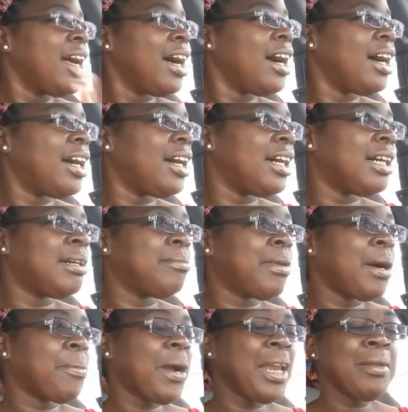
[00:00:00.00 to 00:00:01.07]
Um,
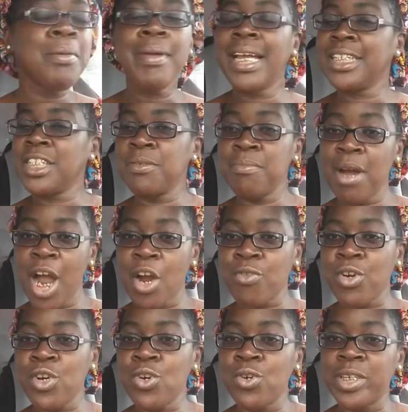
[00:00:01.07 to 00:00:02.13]
I'll probably be back
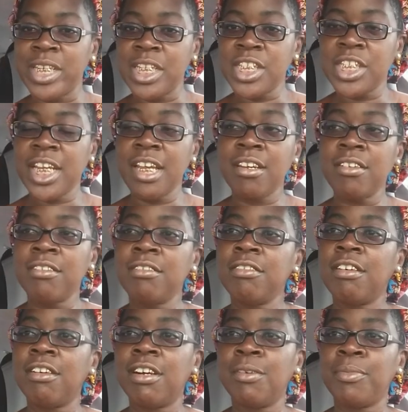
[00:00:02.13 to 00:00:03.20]
tomorrow on this channel.
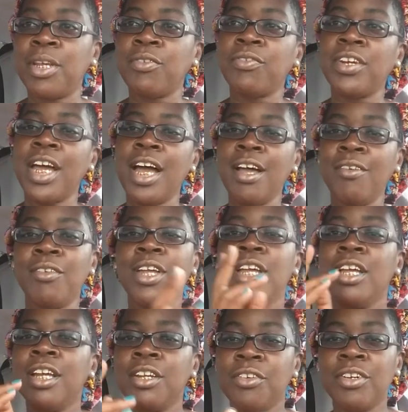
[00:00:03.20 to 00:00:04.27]
Um, if not,
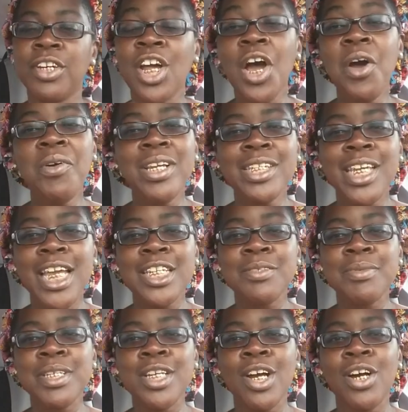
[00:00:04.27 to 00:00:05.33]
you can always catch
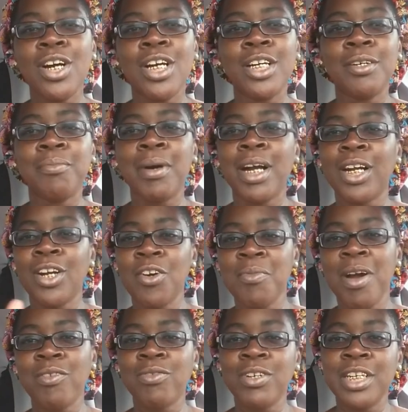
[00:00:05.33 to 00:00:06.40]
me on my Go
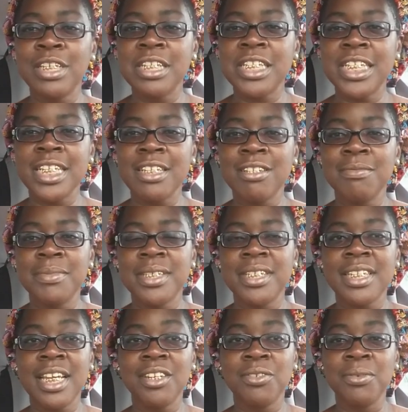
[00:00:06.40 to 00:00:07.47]
My 400 channel
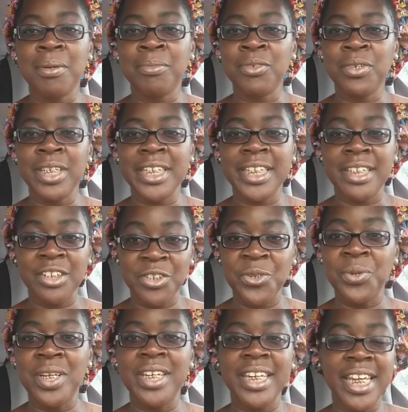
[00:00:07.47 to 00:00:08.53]
because I do I'm doing
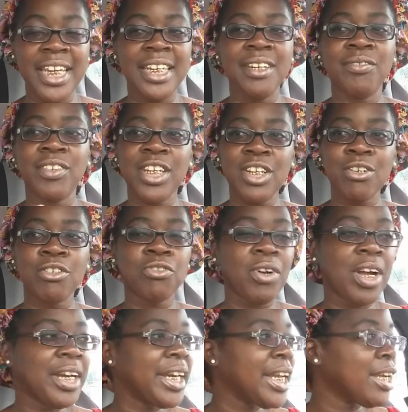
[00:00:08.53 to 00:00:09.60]
doing daily videos
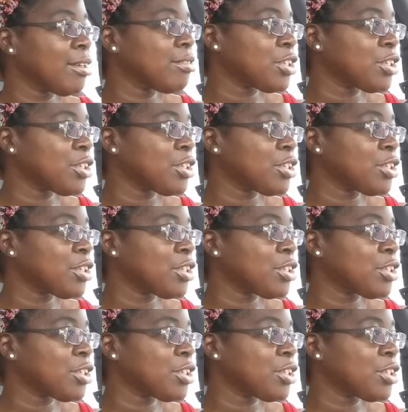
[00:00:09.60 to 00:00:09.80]
right now.